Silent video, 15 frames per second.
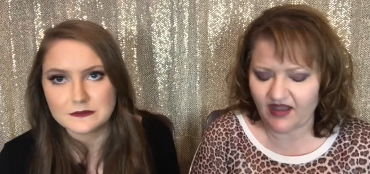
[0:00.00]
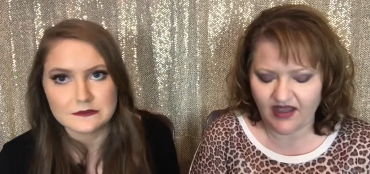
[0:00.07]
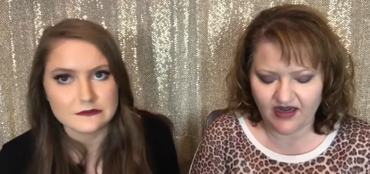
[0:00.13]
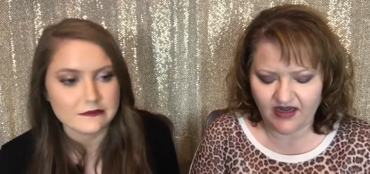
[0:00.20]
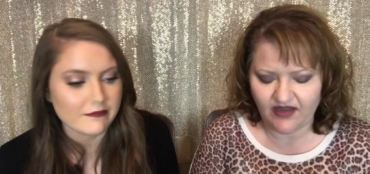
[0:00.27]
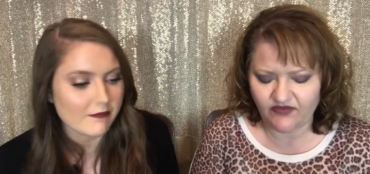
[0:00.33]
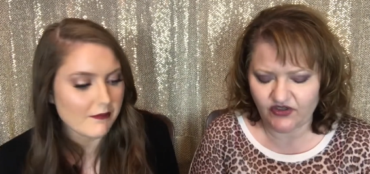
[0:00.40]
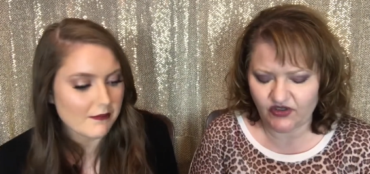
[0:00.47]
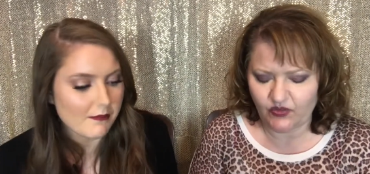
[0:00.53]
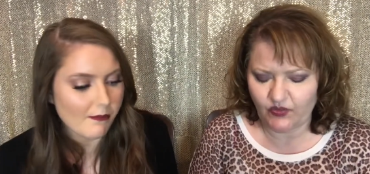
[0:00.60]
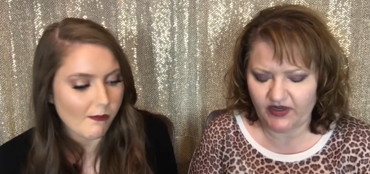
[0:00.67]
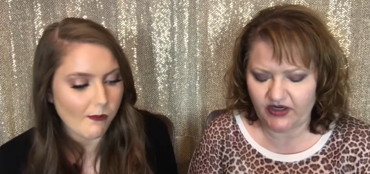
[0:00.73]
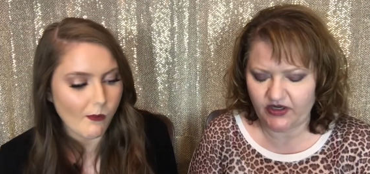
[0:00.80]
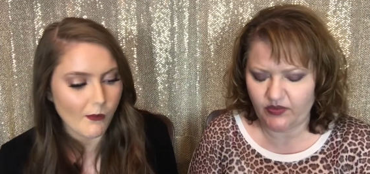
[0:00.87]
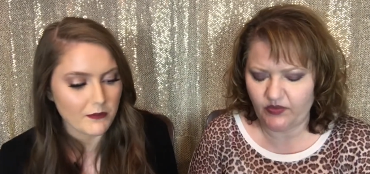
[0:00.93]
Speaker 1: Kind of gives you a
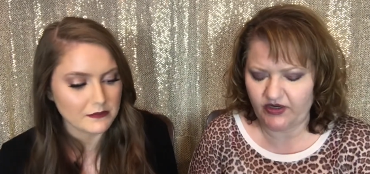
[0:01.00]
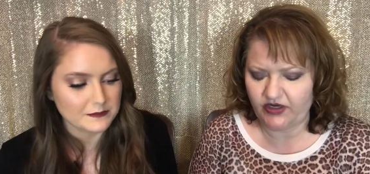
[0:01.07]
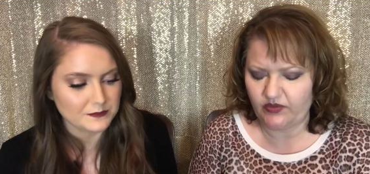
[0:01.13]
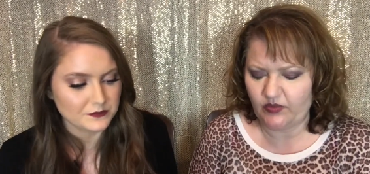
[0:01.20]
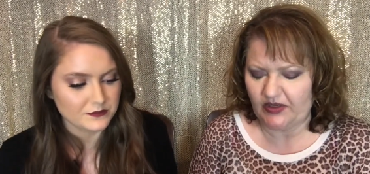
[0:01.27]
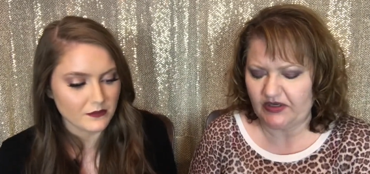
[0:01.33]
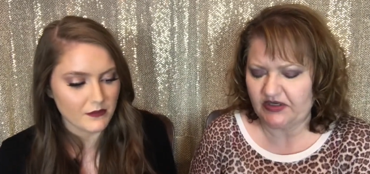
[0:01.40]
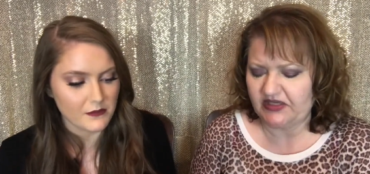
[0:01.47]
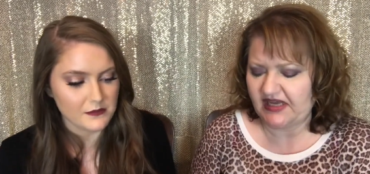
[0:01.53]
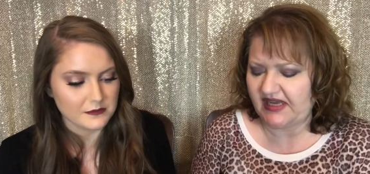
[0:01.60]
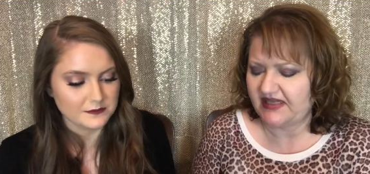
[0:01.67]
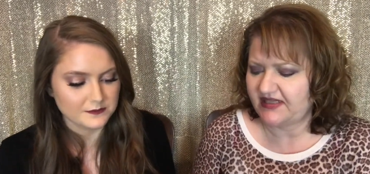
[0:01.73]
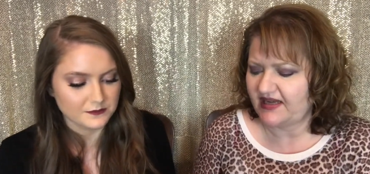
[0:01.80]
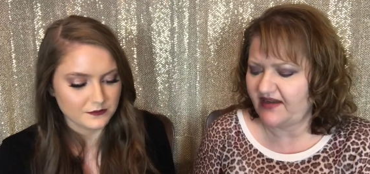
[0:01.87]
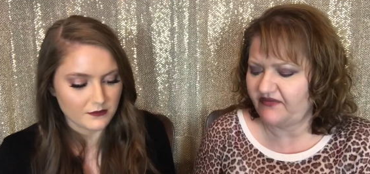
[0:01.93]
weird, weird, weird
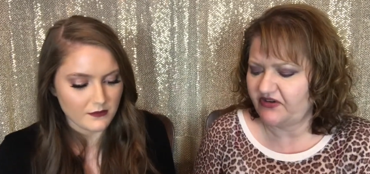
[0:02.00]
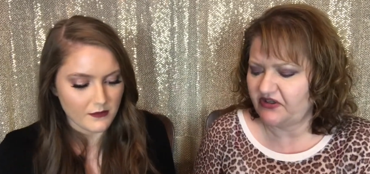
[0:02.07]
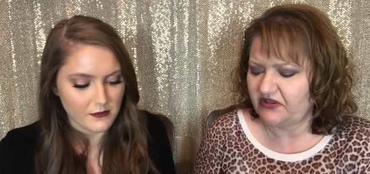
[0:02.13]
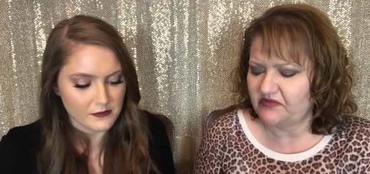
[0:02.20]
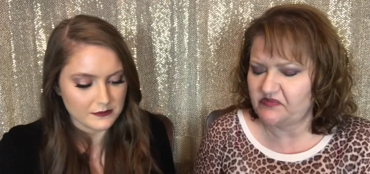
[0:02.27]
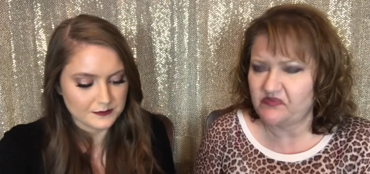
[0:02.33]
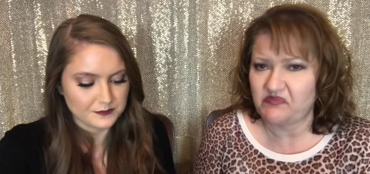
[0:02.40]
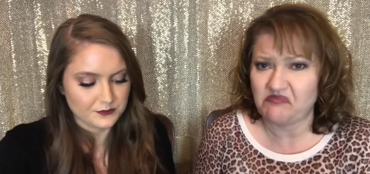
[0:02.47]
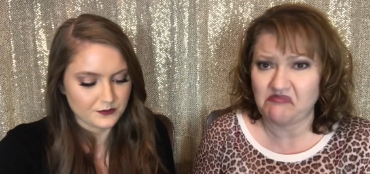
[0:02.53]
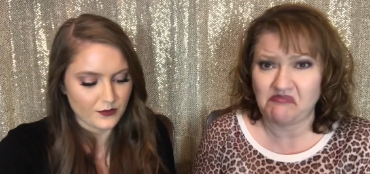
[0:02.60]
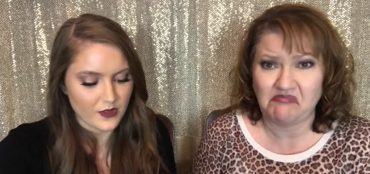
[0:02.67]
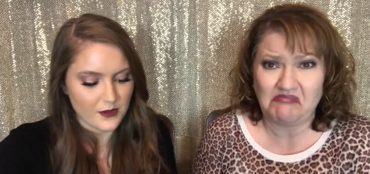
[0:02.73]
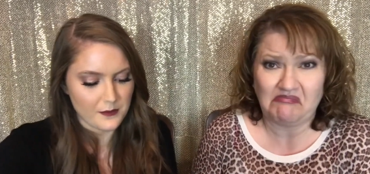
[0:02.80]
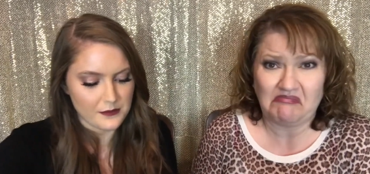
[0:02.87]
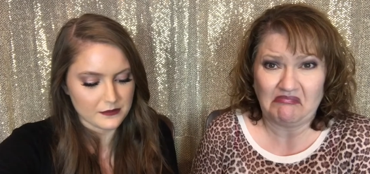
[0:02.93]
taste after.
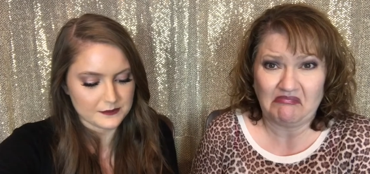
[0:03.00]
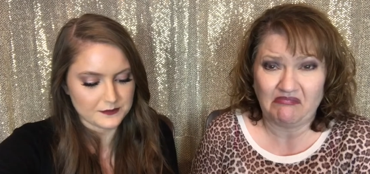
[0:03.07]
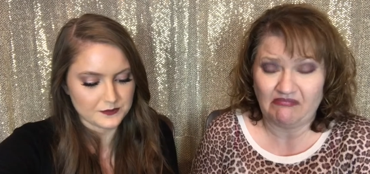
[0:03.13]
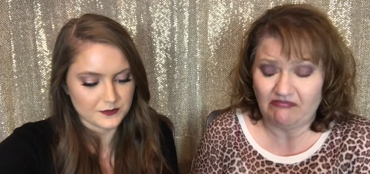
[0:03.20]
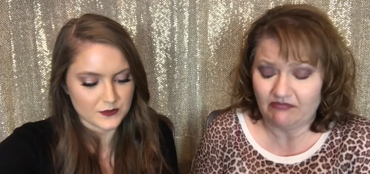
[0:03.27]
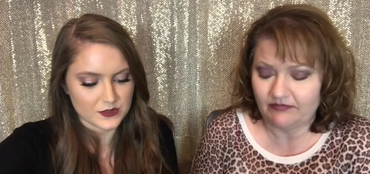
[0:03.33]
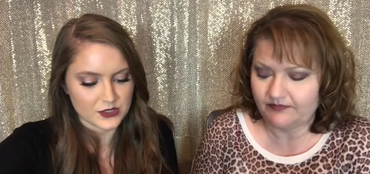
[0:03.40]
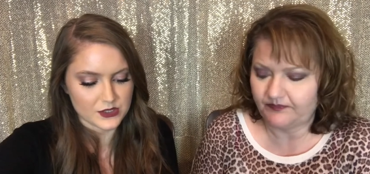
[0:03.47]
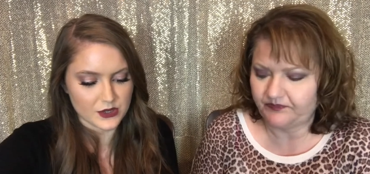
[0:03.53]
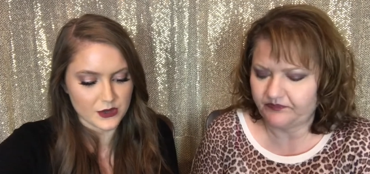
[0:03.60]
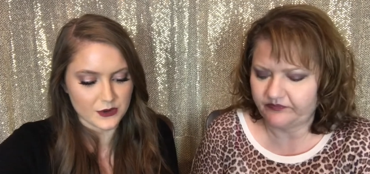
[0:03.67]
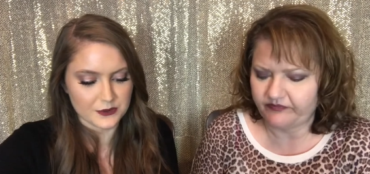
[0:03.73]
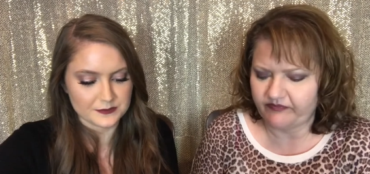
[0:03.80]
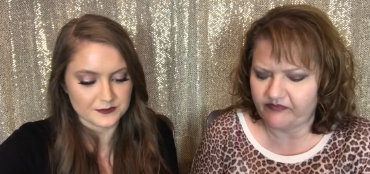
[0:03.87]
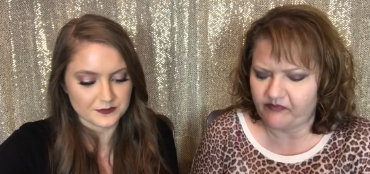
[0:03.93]

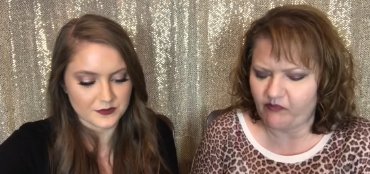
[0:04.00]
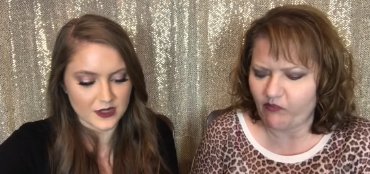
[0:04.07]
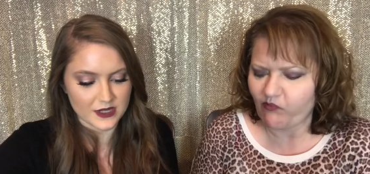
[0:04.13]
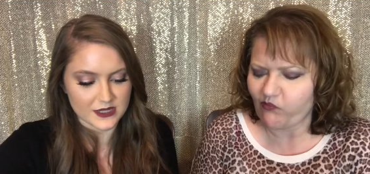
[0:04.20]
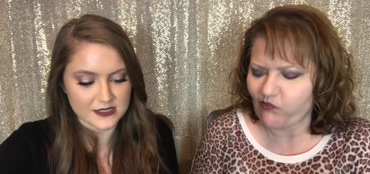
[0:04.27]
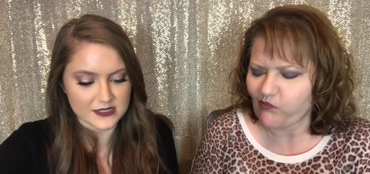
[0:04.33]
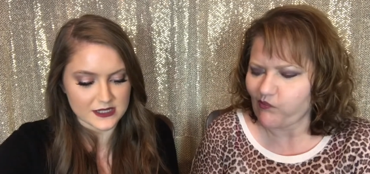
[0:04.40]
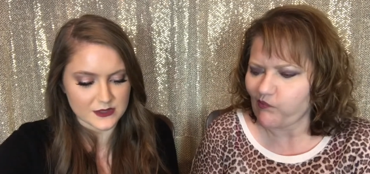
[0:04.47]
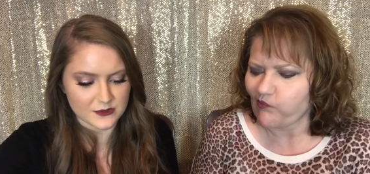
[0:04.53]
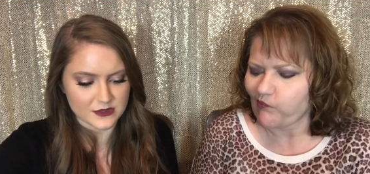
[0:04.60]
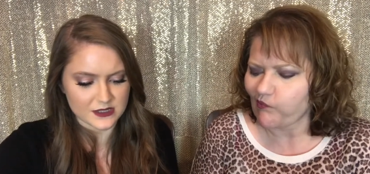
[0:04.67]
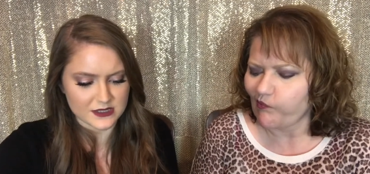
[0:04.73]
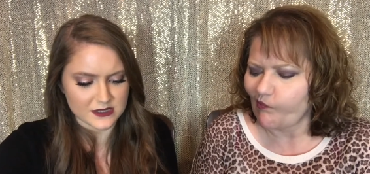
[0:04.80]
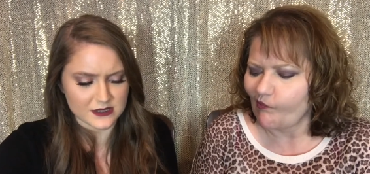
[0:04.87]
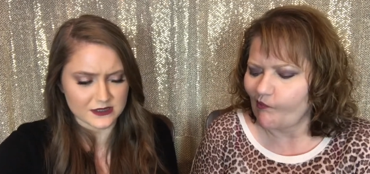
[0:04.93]
Speaker 2: So I guess this
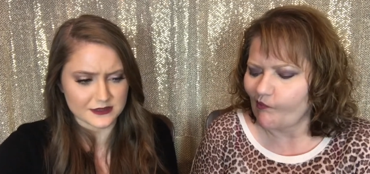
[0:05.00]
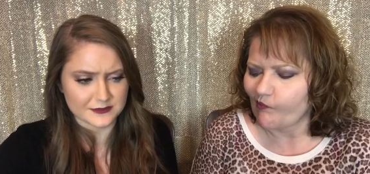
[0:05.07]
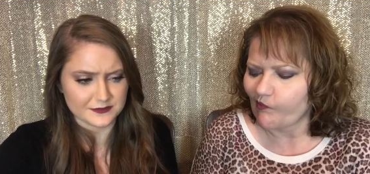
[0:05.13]
one is a